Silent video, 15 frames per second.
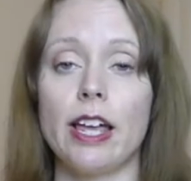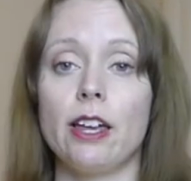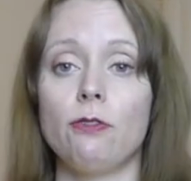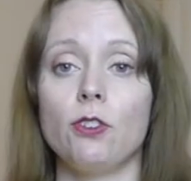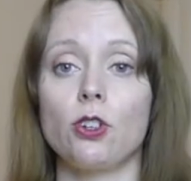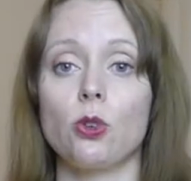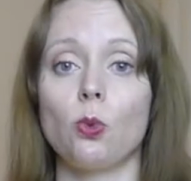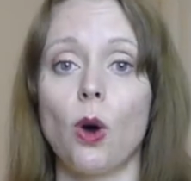
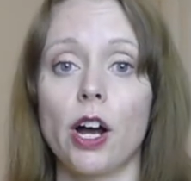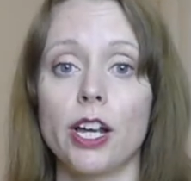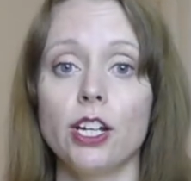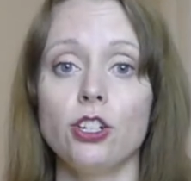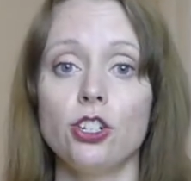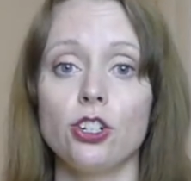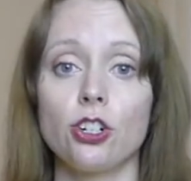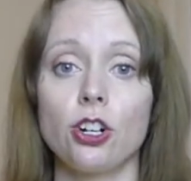If you're
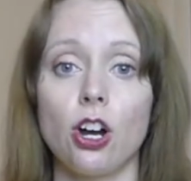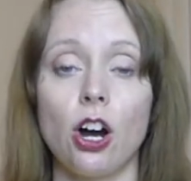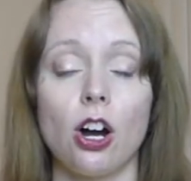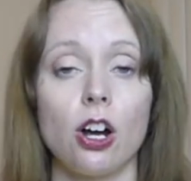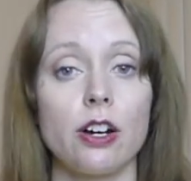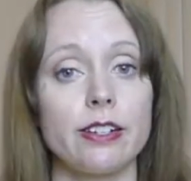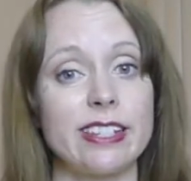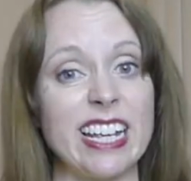walking to your
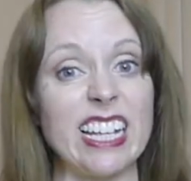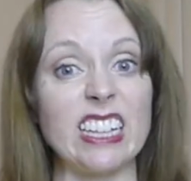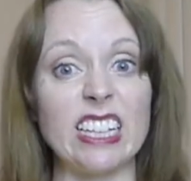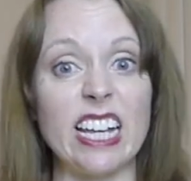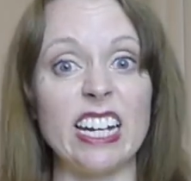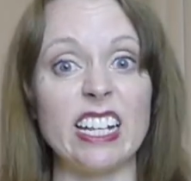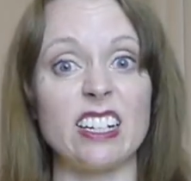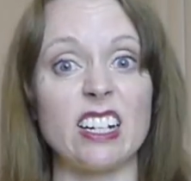car, say
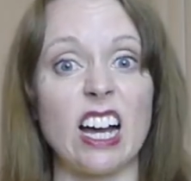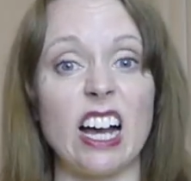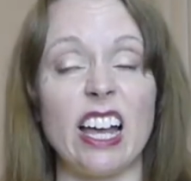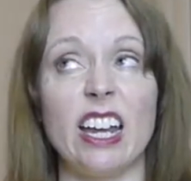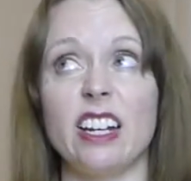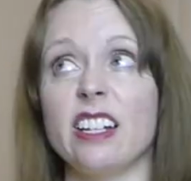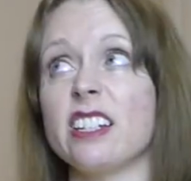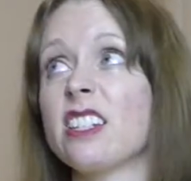late at
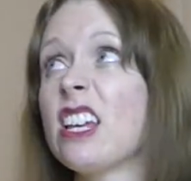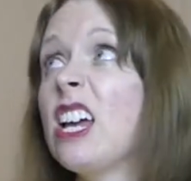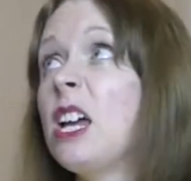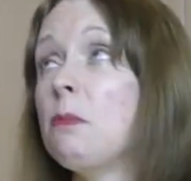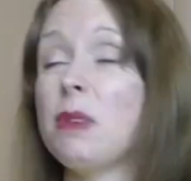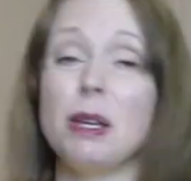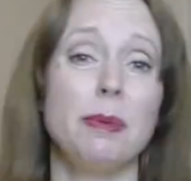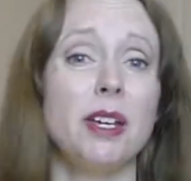night, and it's
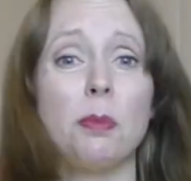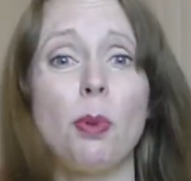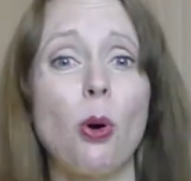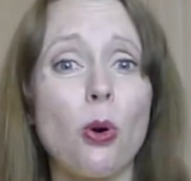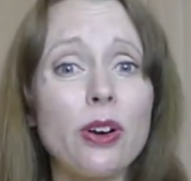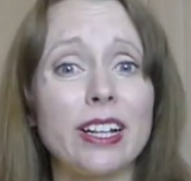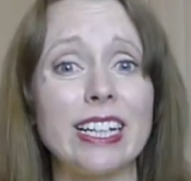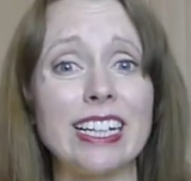maybe a
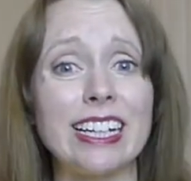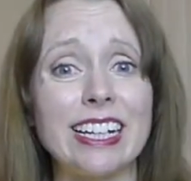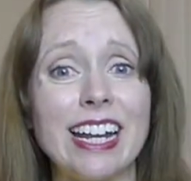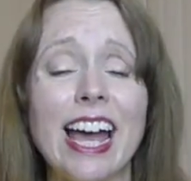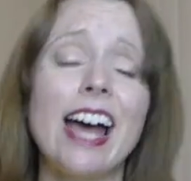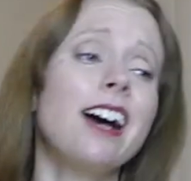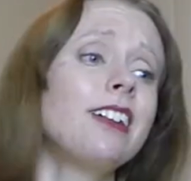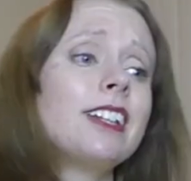poorly lit
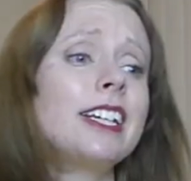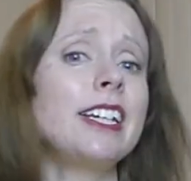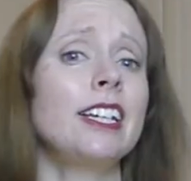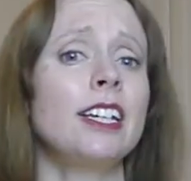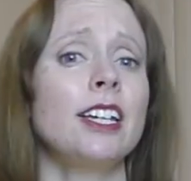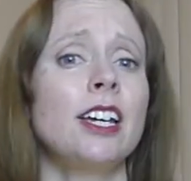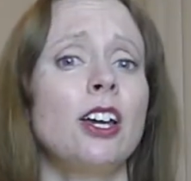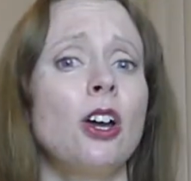
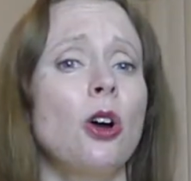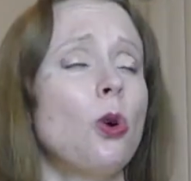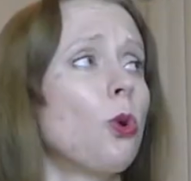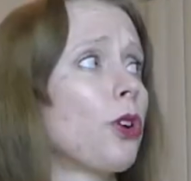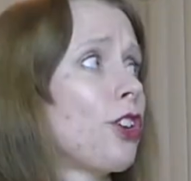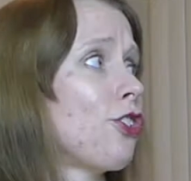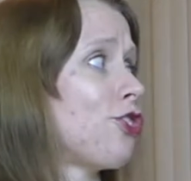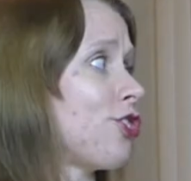alley,
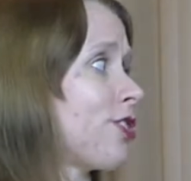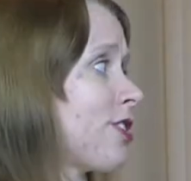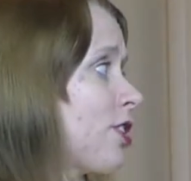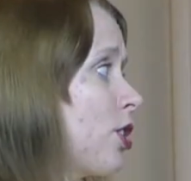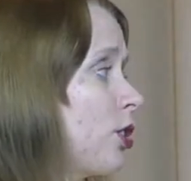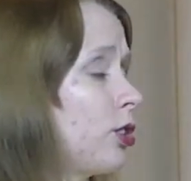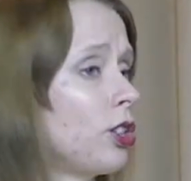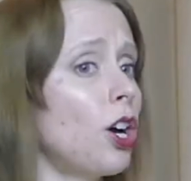or you're
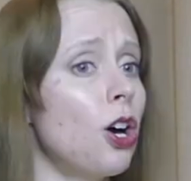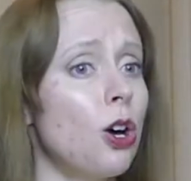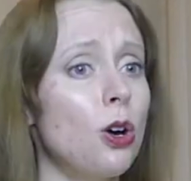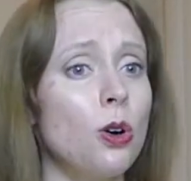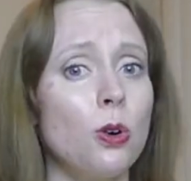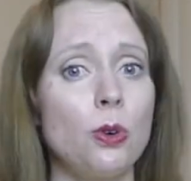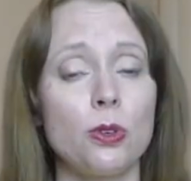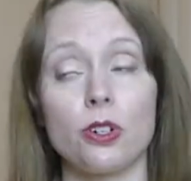just
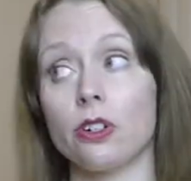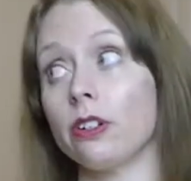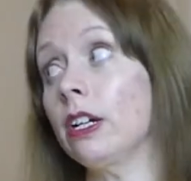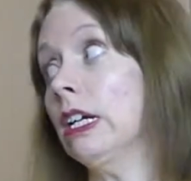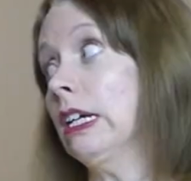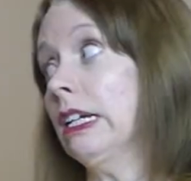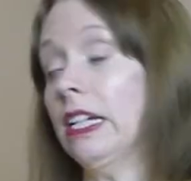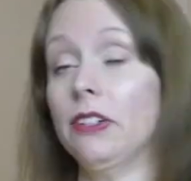alone, or
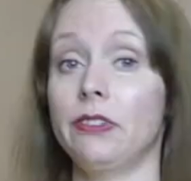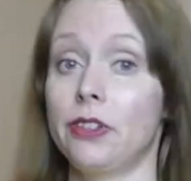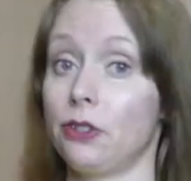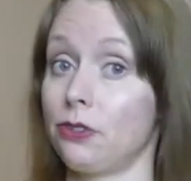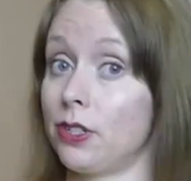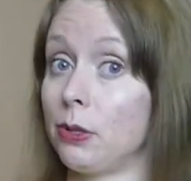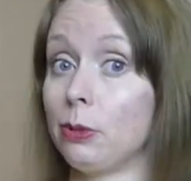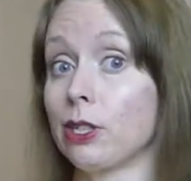even
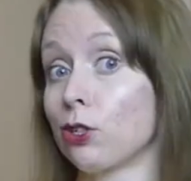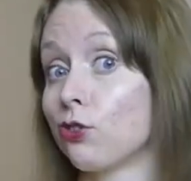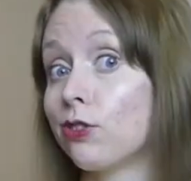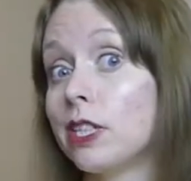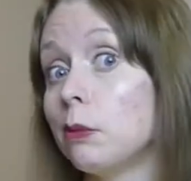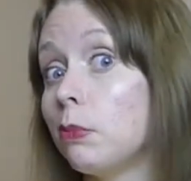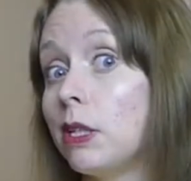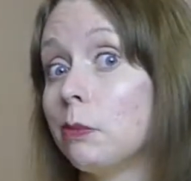there's someone
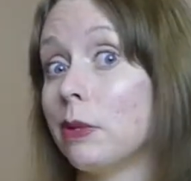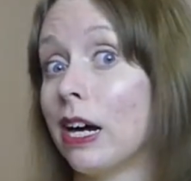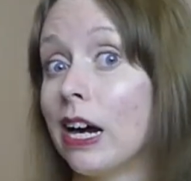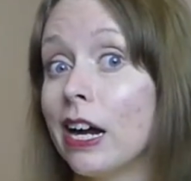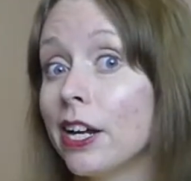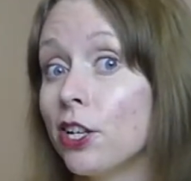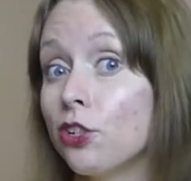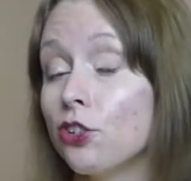creepy
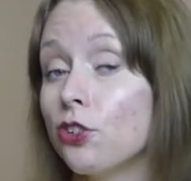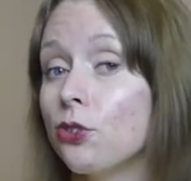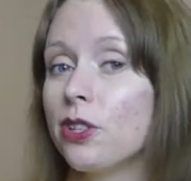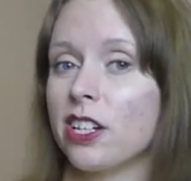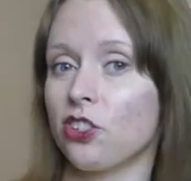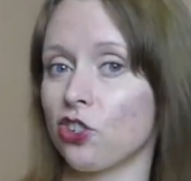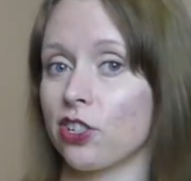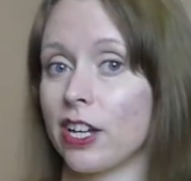behind you
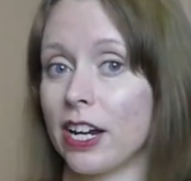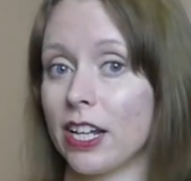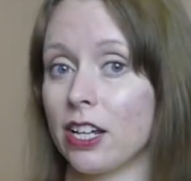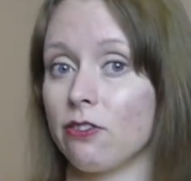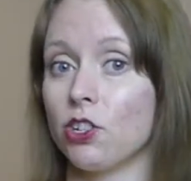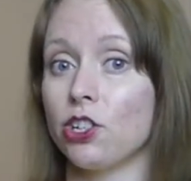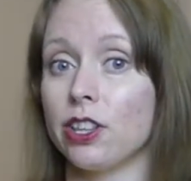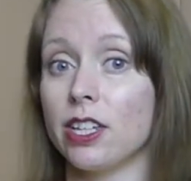that's just kind of
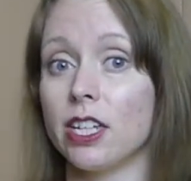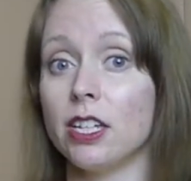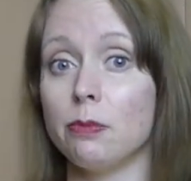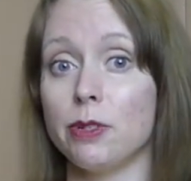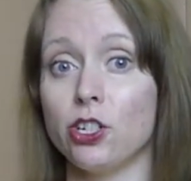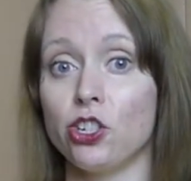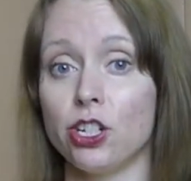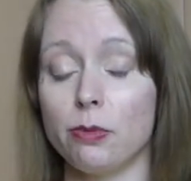giving you the
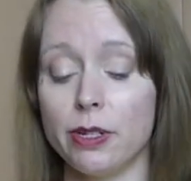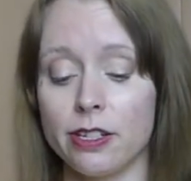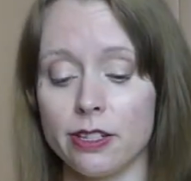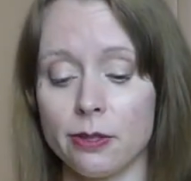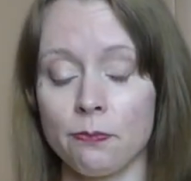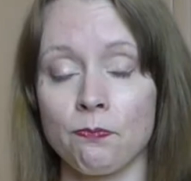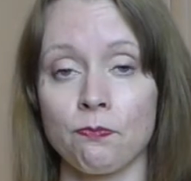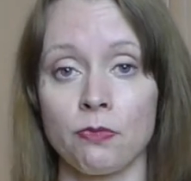
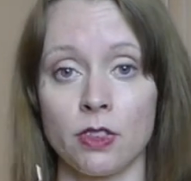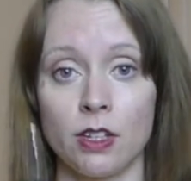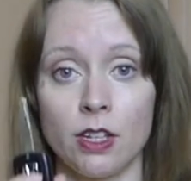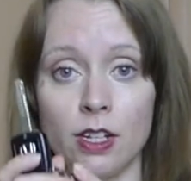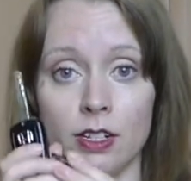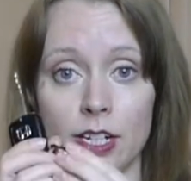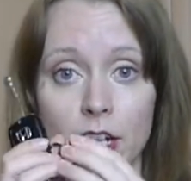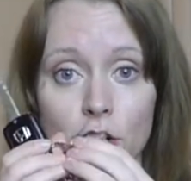heebie-jeebies,
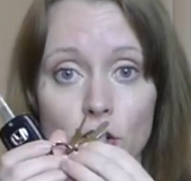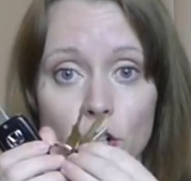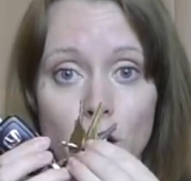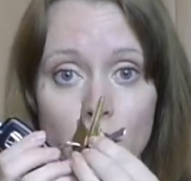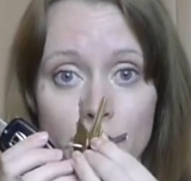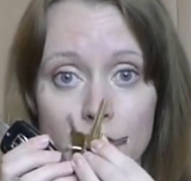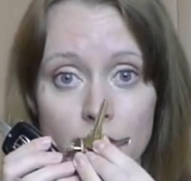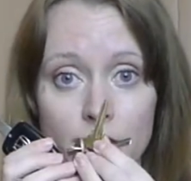take your
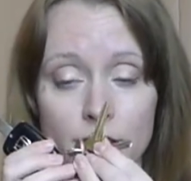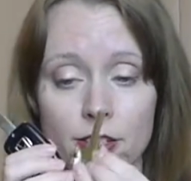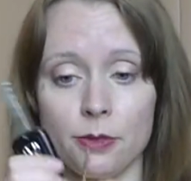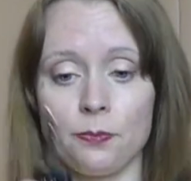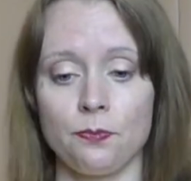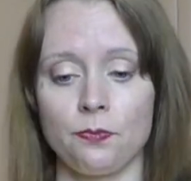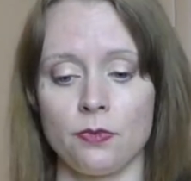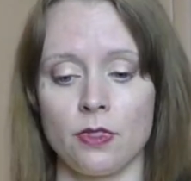car
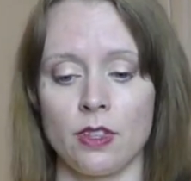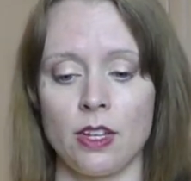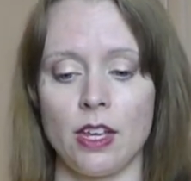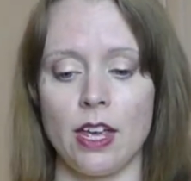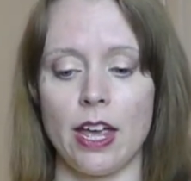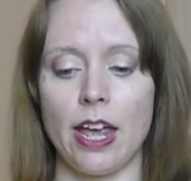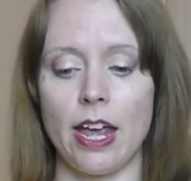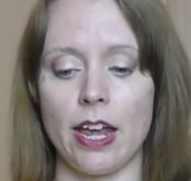keys
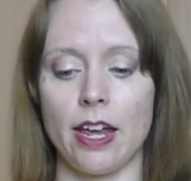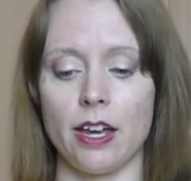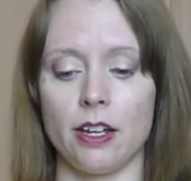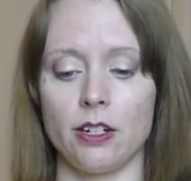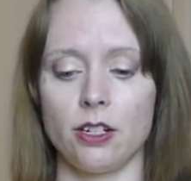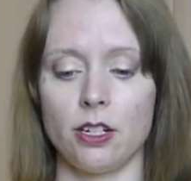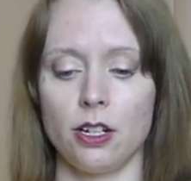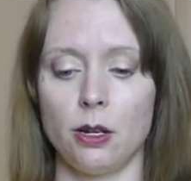
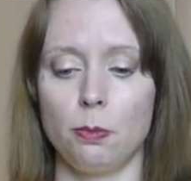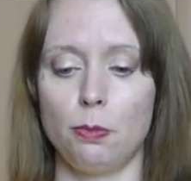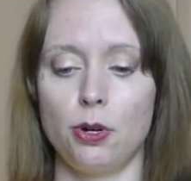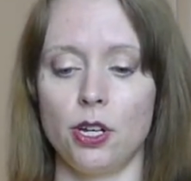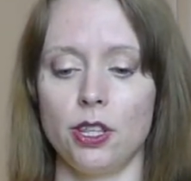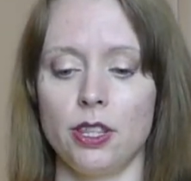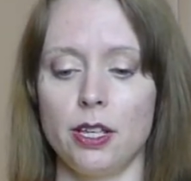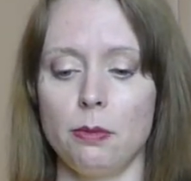and
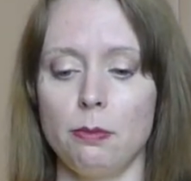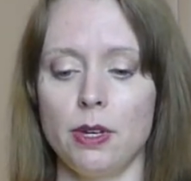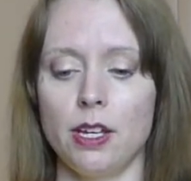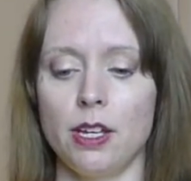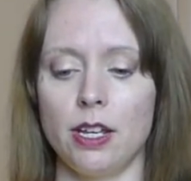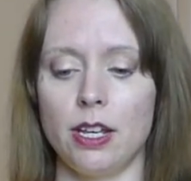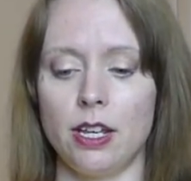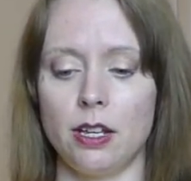put them
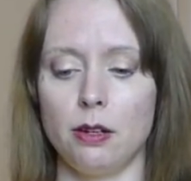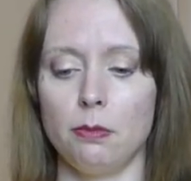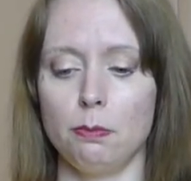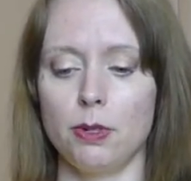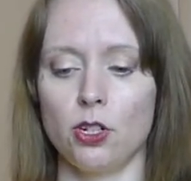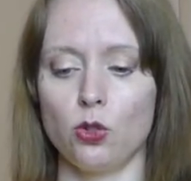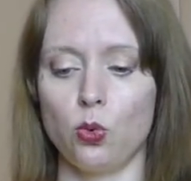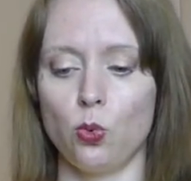in
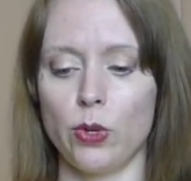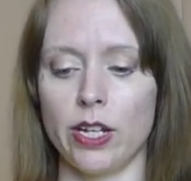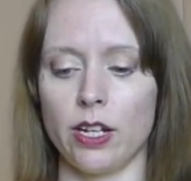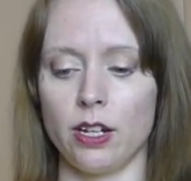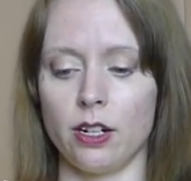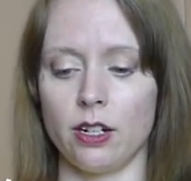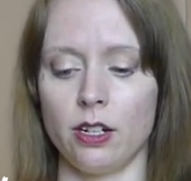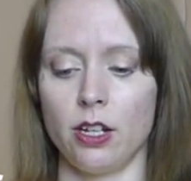
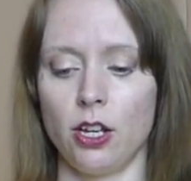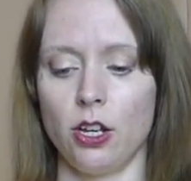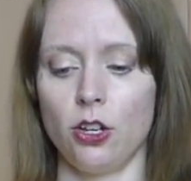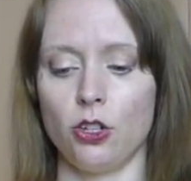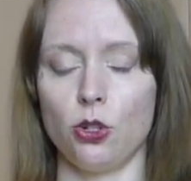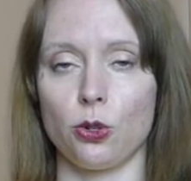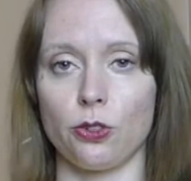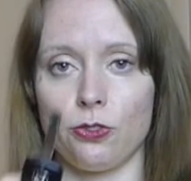between
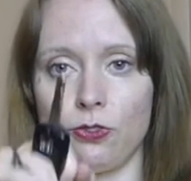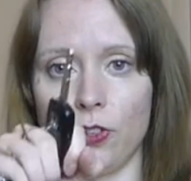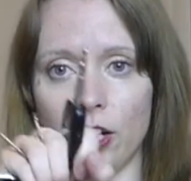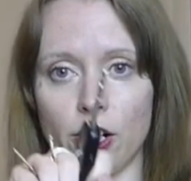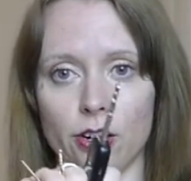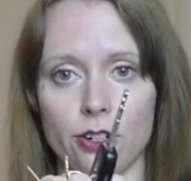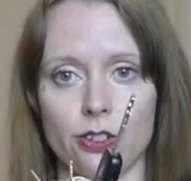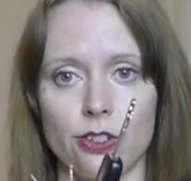your
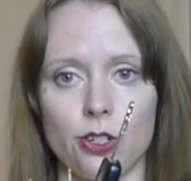fingers.